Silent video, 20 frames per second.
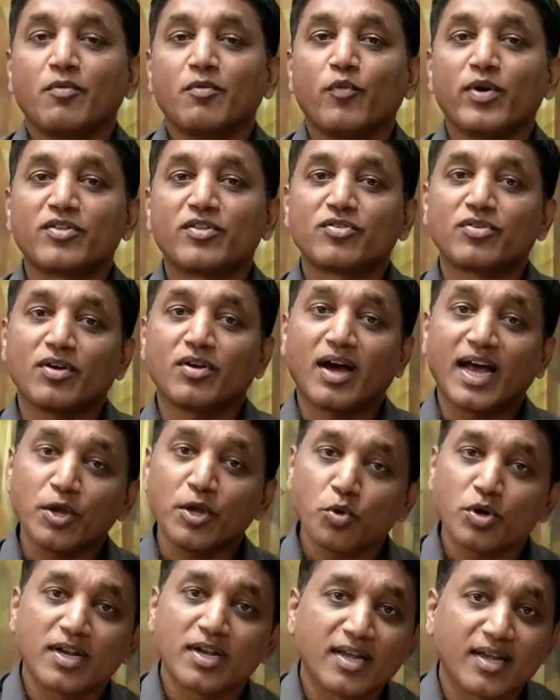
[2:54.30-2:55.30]

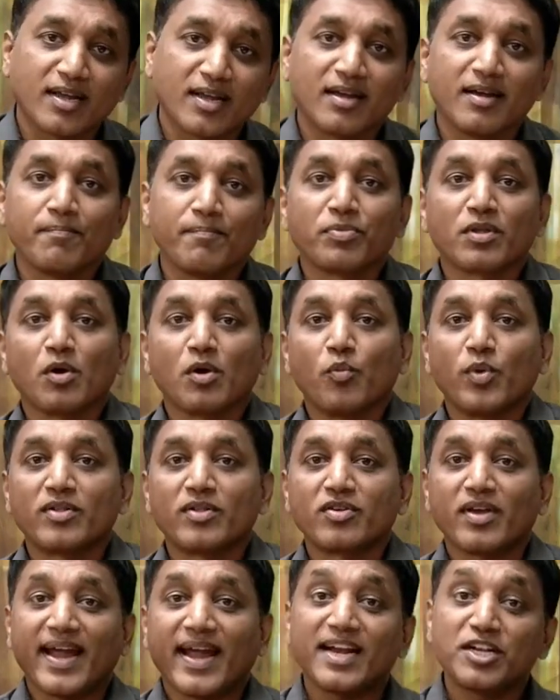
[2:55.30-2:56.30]
IoT,
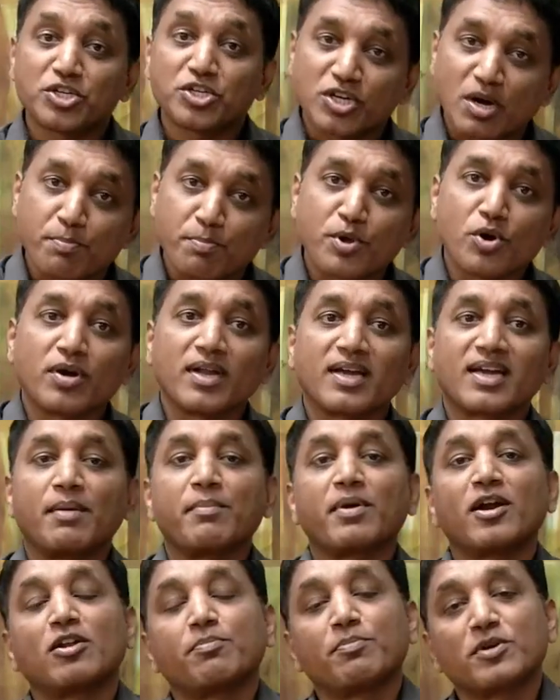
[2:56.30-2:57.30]
with edge computing
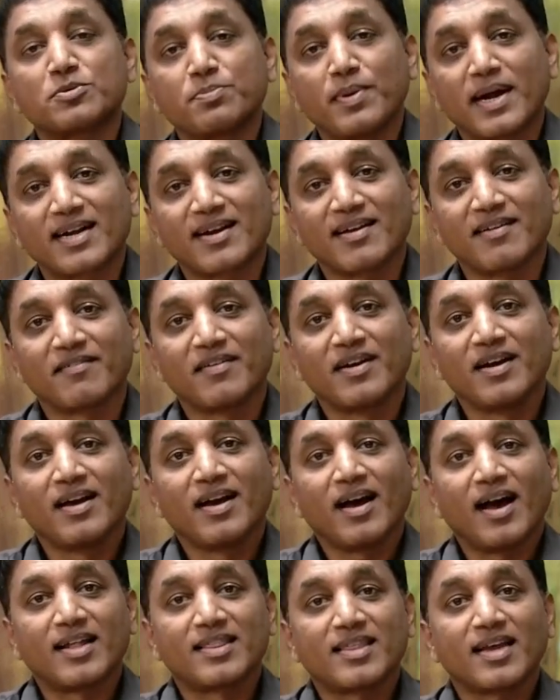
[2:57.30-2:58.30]
coming into perspective,
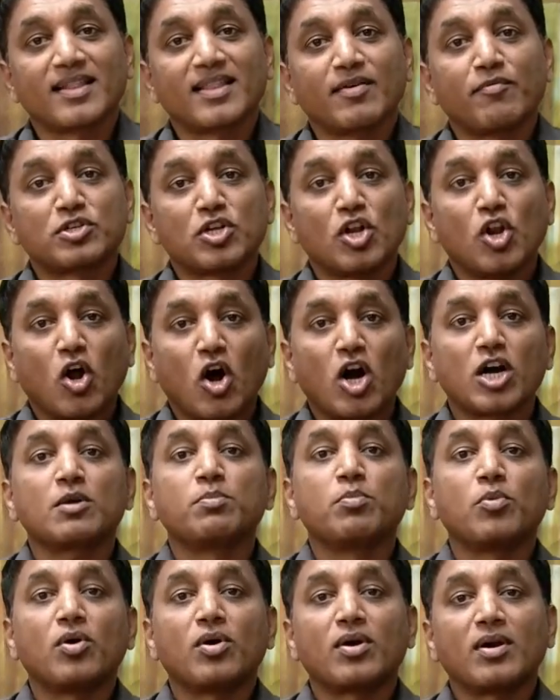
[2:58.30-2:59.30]
I think there was a
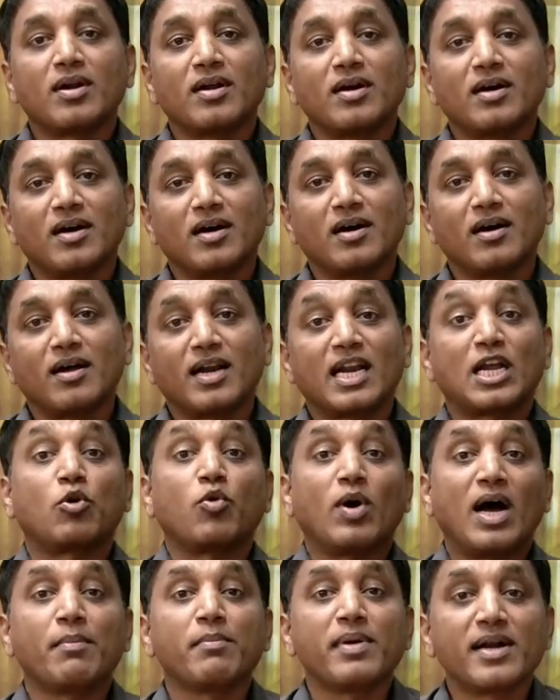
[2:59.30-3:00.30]
lot more
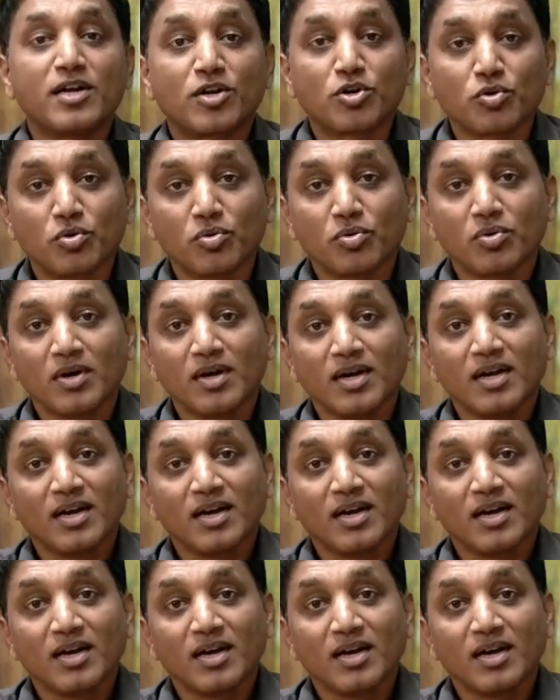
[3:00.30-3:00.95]
requirement to